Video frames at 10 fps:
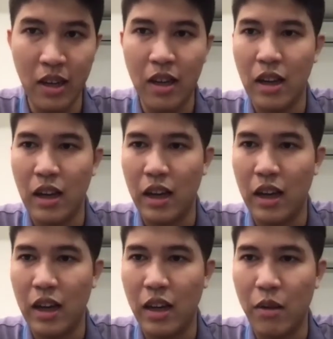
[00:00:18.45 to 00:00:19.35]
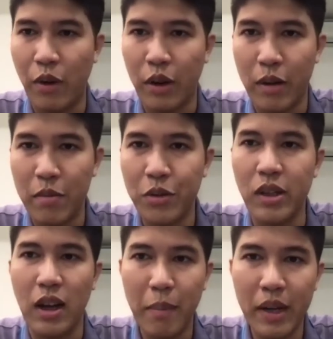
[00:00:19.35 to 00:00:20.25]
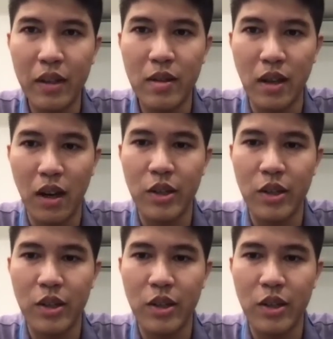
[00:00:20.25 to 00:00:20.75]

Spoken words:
Welcome to the Urban Design